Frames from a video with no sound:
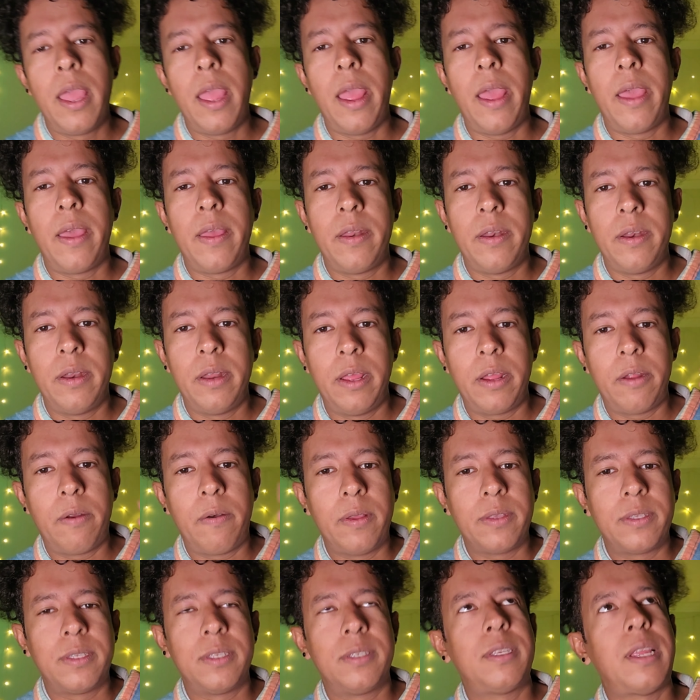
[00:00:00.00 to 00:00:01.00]
And
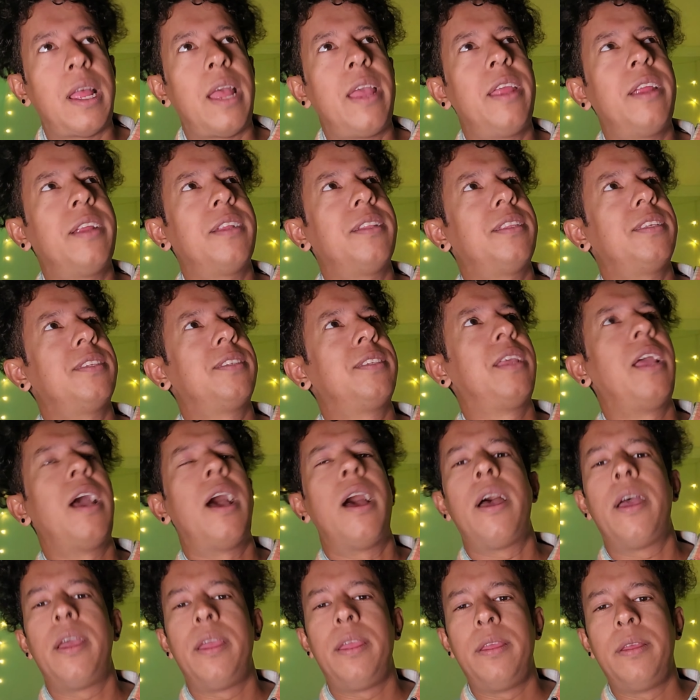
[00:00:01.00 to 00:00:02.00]
across this, I heard this
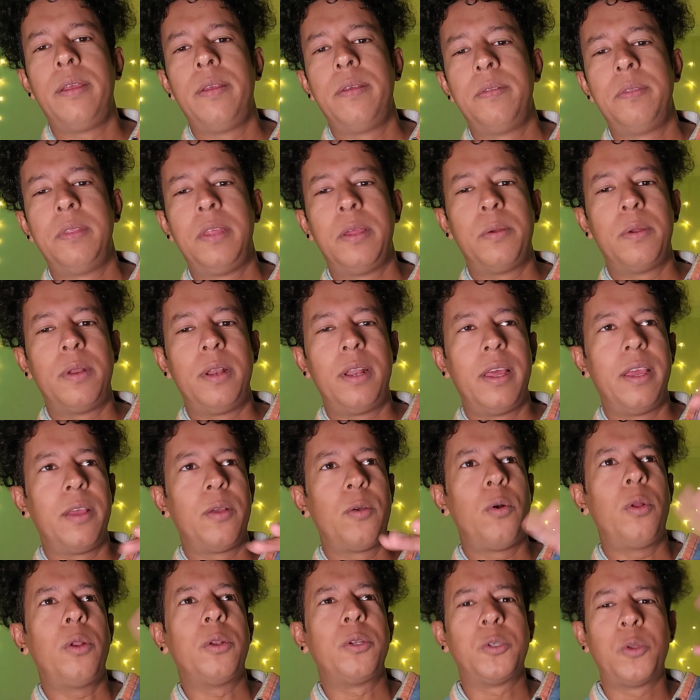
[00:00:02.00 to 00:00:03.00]
guy, they were
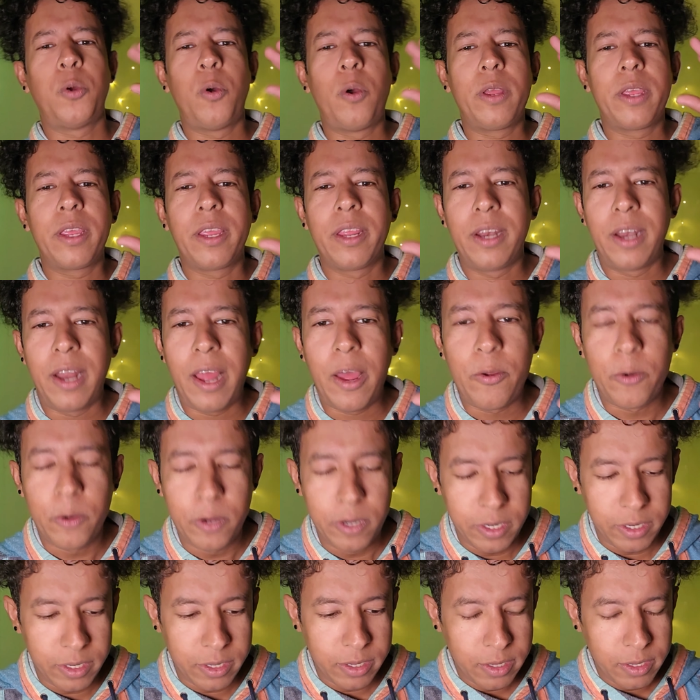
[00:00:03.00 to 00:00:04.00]
like all talking
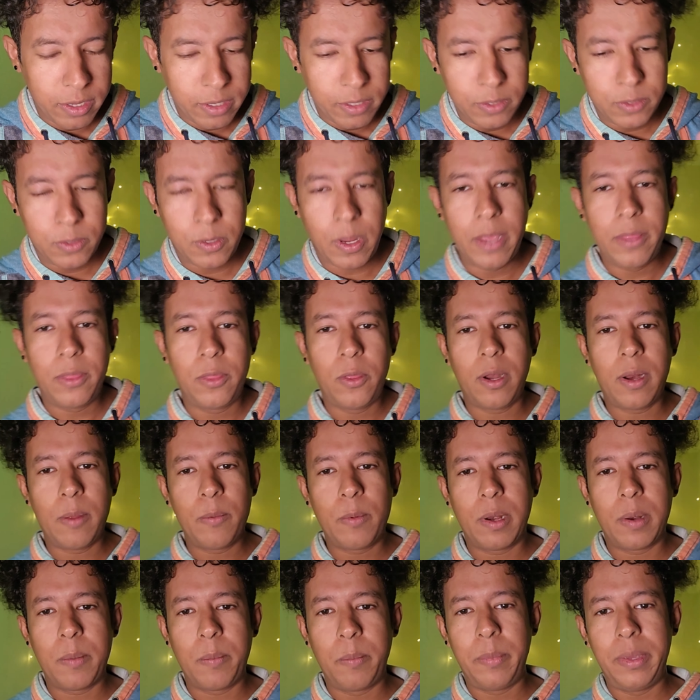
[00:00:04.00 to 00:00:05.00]
loudly. So I thought I'm
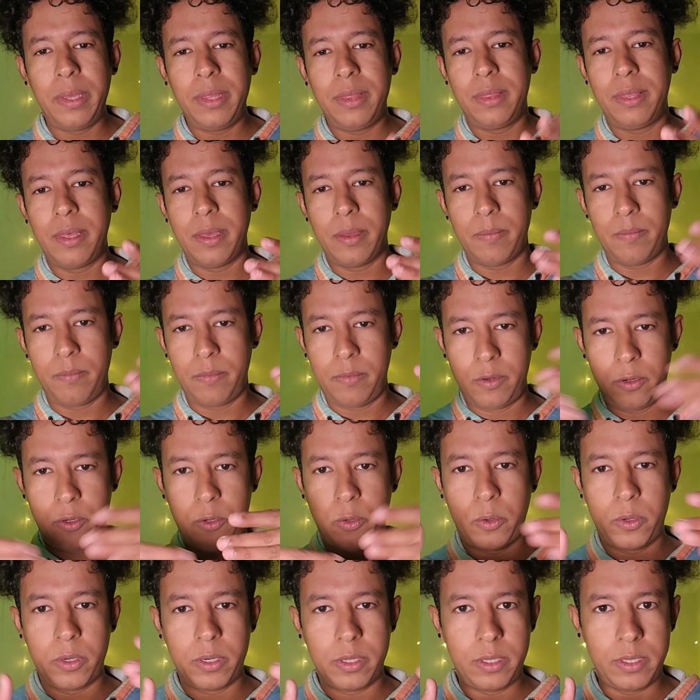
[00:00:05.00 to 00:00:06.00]
gonna meet them
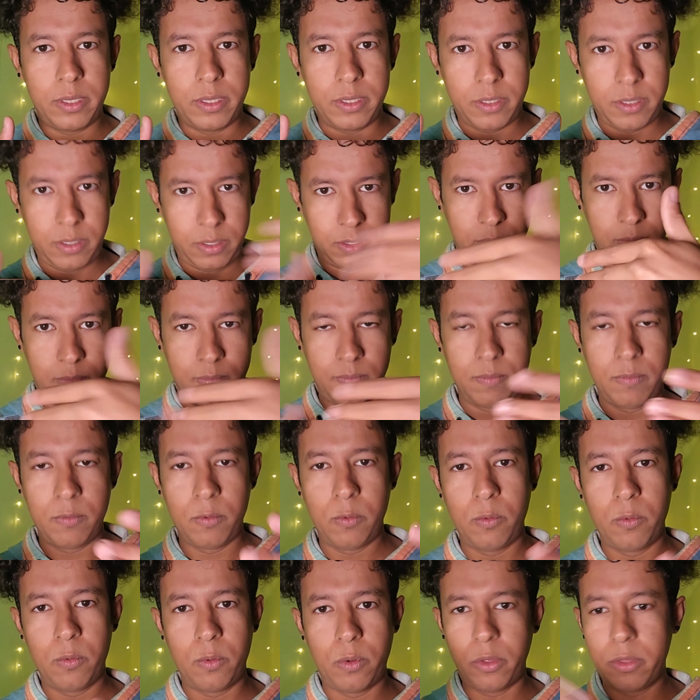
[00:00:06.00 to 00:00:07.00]
toward this
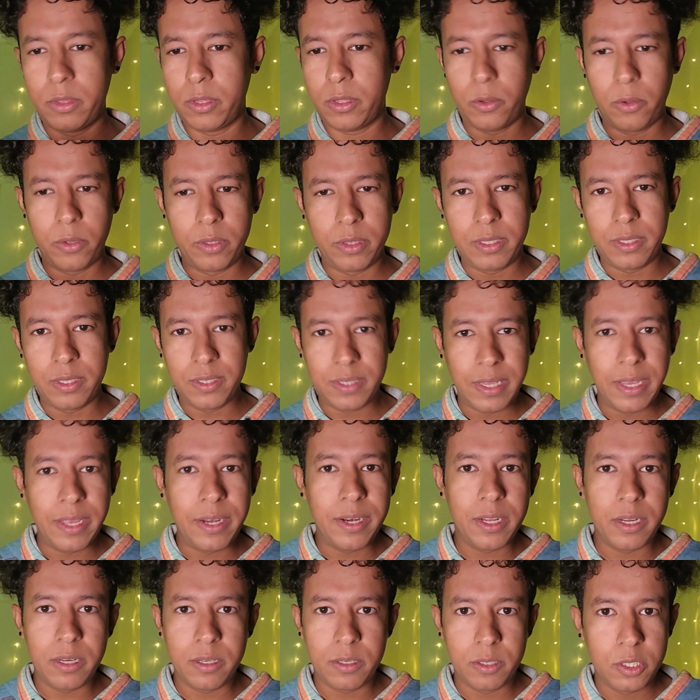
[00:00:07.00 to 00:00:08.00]
on the on this
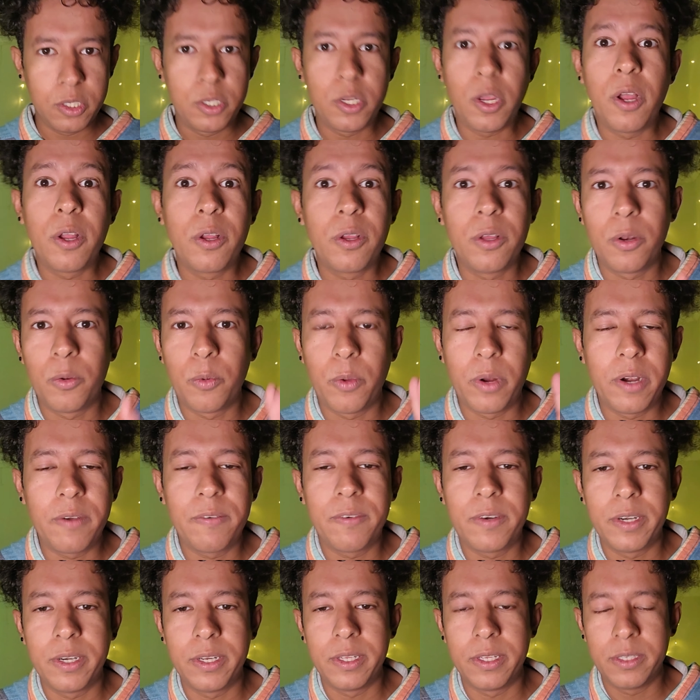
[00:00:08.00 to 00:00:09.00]
hidden jungle,
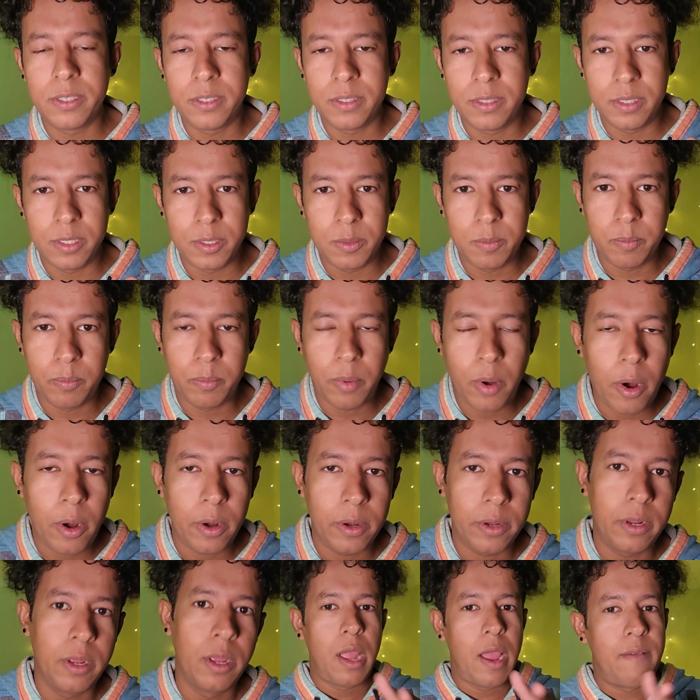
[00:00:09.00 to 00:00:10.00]
whatever it is, this
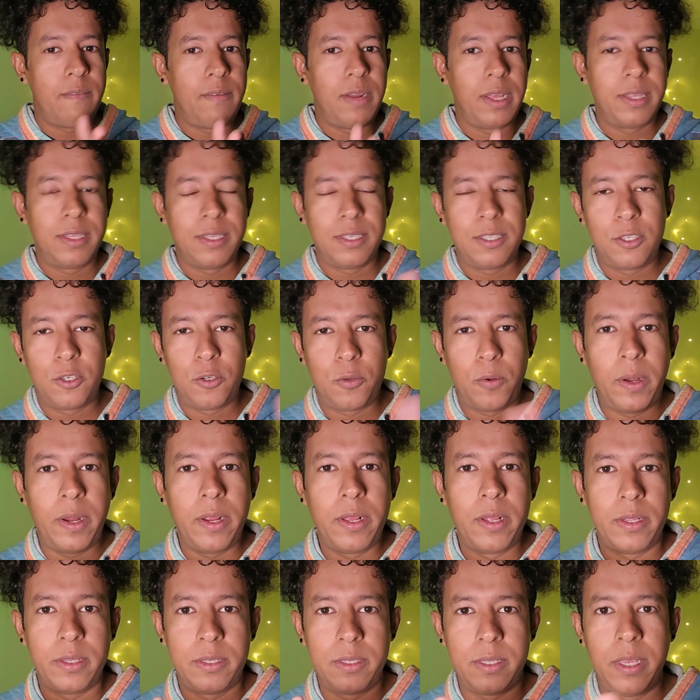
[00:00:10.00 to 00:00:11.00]
park. They have like these
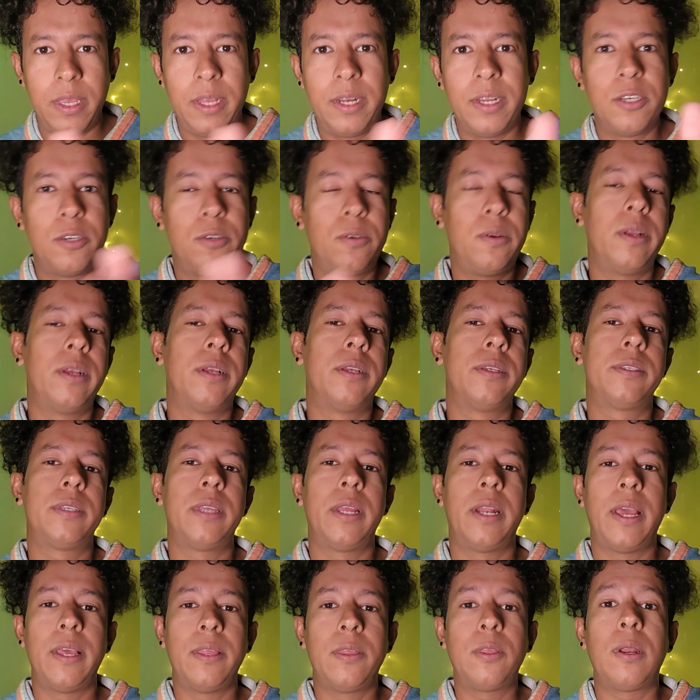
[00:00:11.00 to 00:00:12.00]
trails, hidden trails,
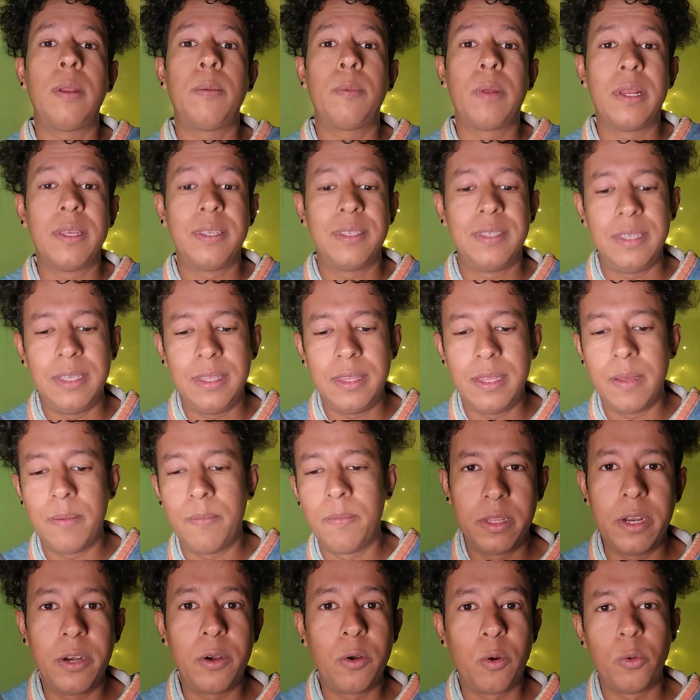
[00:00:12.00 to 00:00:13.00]
and I thought I'm gonna see them,
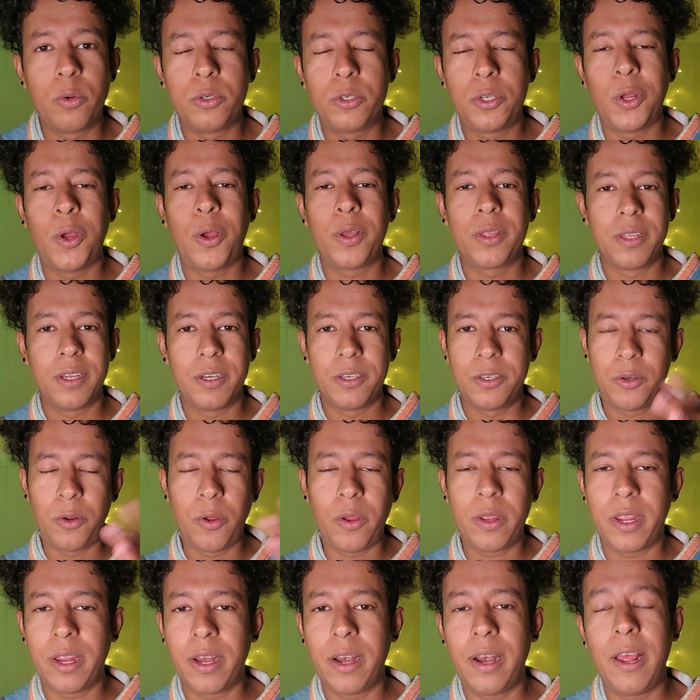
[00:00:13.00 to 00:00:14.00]
their own talk, they're
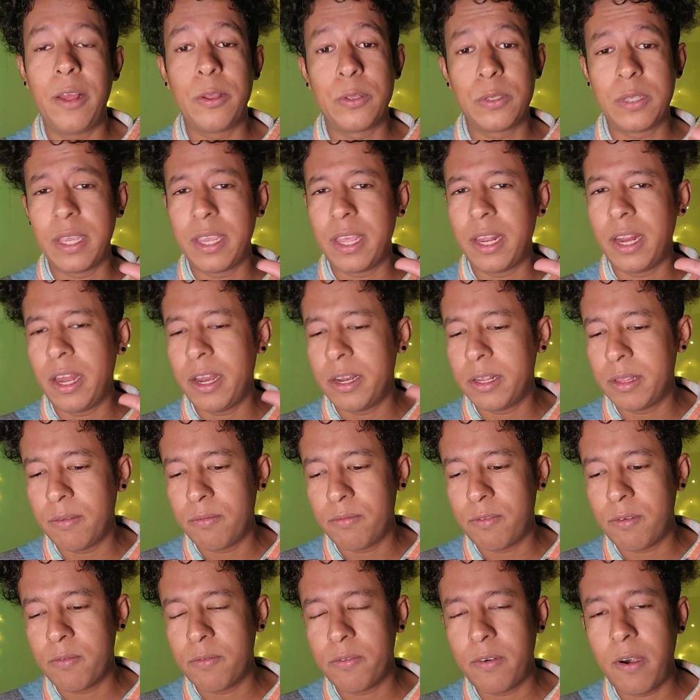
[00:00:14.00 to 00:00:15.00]
talking loud, so I can hear them
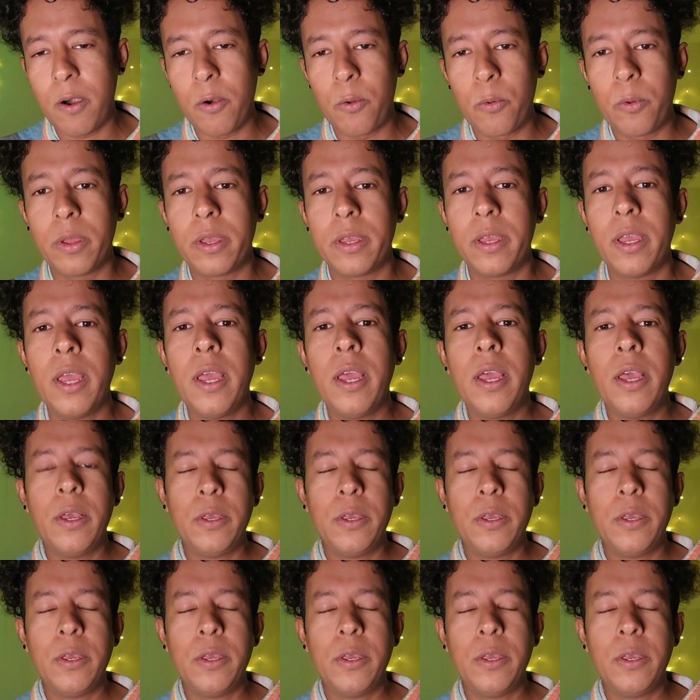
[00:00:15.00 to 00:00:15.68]
from far away.